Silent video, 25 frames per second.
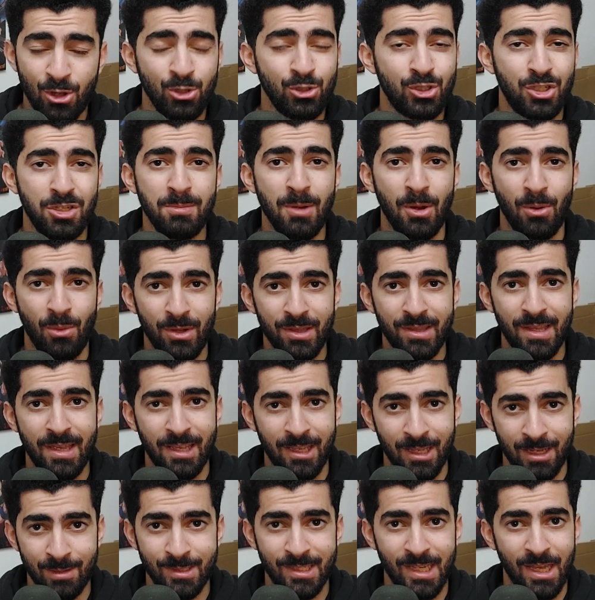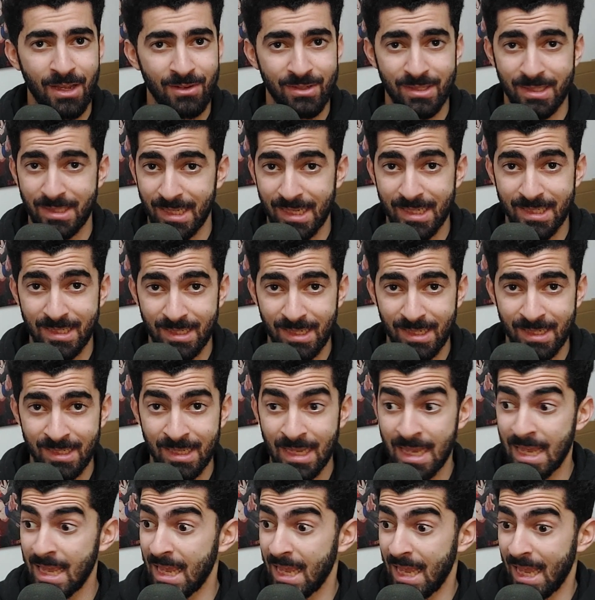Kojima one day comes out and says this,
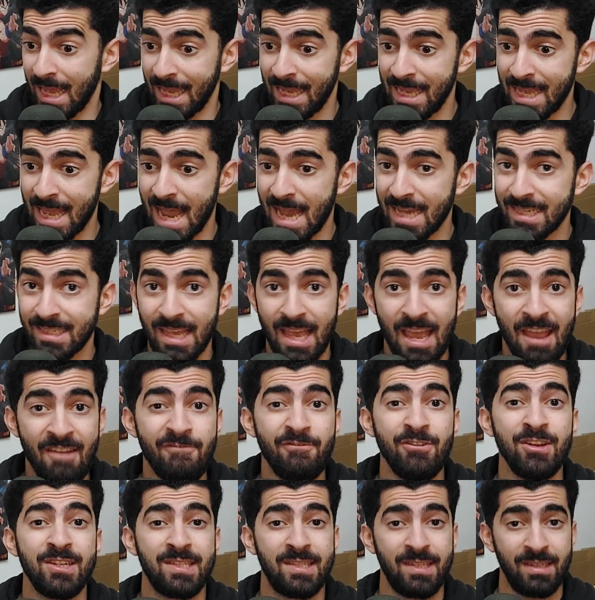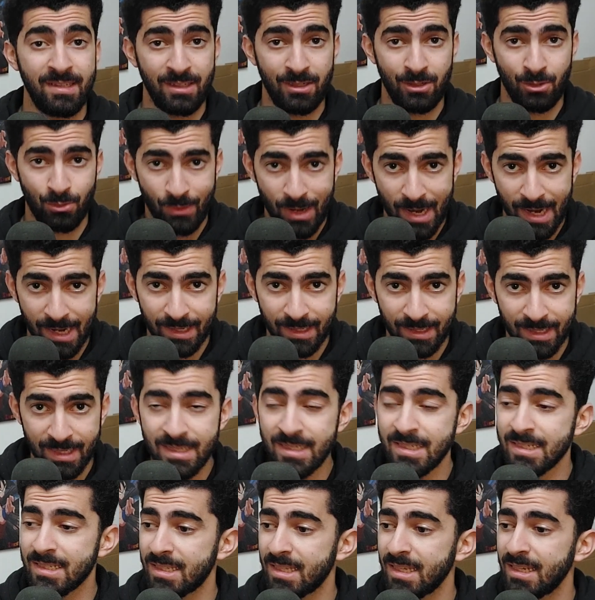he has every single right.
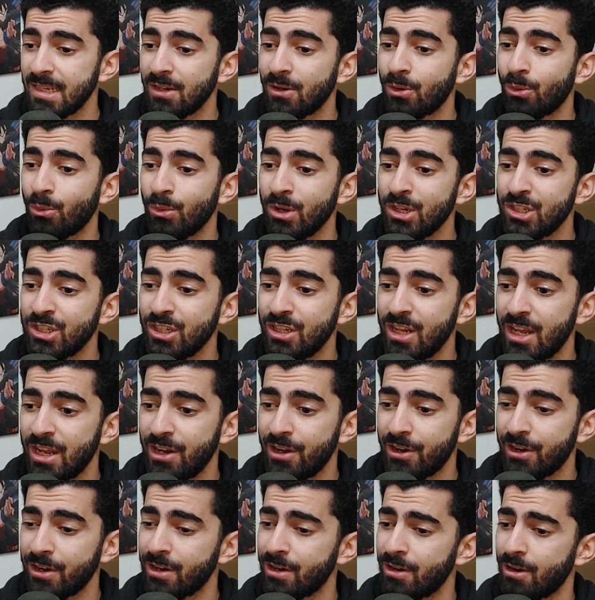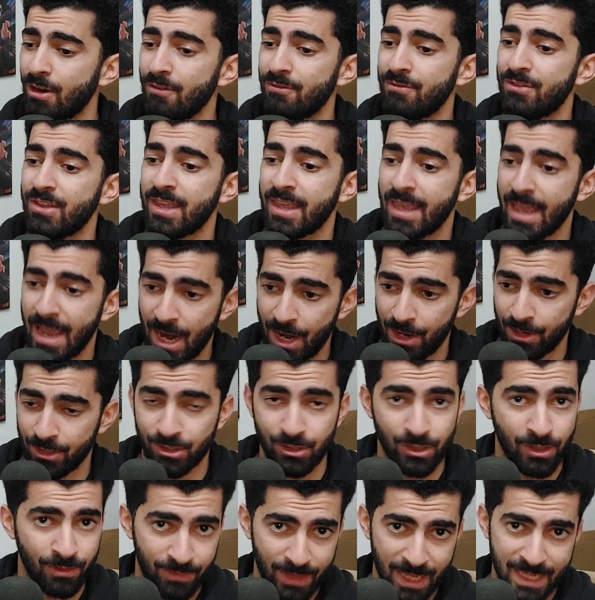He's the originator of the
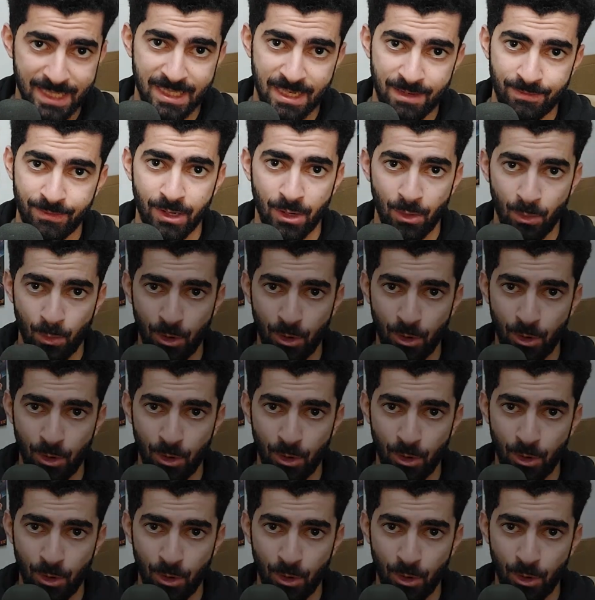character, if that's even a